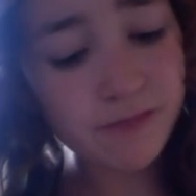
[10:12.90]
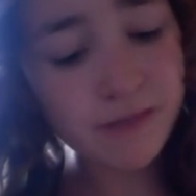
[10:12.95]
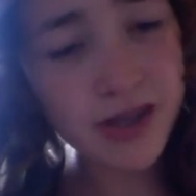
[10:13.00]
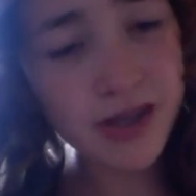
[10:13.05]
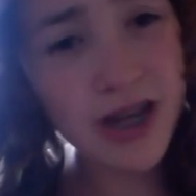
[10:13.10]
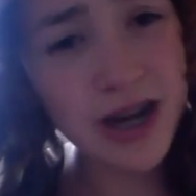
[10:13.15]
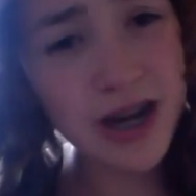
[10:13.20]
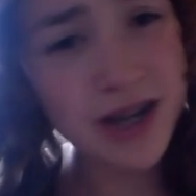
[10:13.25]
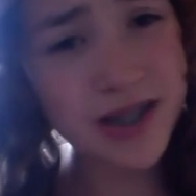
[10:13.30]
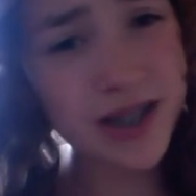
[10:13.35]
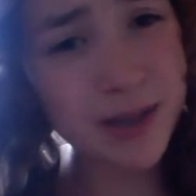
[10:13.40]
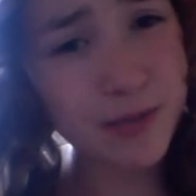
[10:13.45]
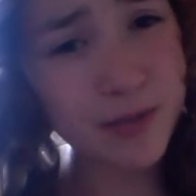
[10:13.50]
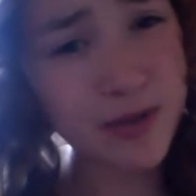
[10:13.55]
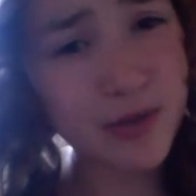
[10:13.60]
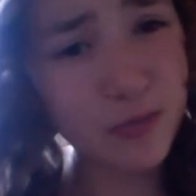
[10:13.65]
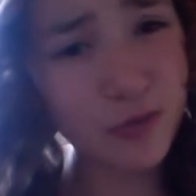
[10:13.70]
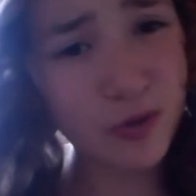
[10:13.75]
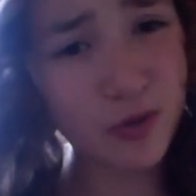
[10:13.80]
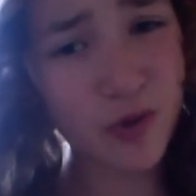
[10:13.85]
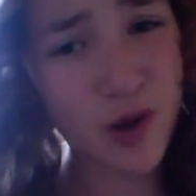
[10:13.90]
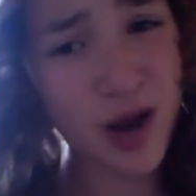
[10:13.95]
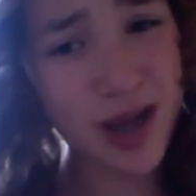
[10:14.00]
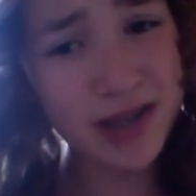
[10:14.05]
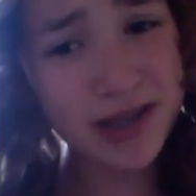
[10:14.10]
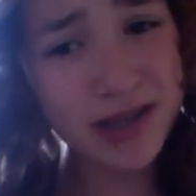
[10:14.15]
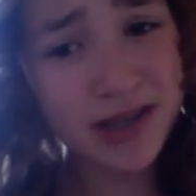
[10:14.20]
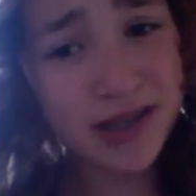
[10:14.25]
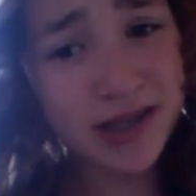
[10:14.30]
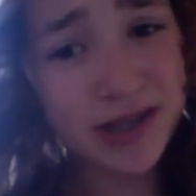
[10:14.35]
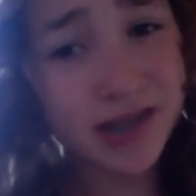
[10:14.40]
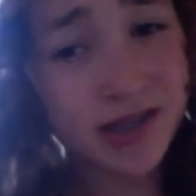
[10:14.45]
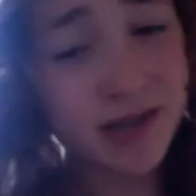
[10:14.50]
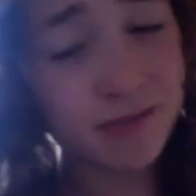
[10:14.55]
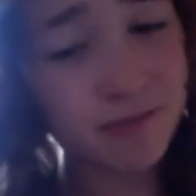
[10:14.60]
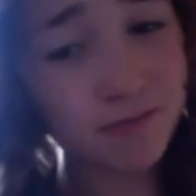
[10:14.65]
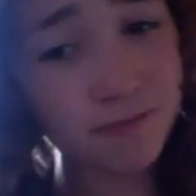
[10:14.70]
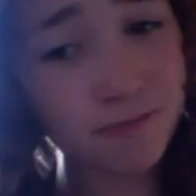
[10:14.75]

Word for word: Yeah, just give me some requests.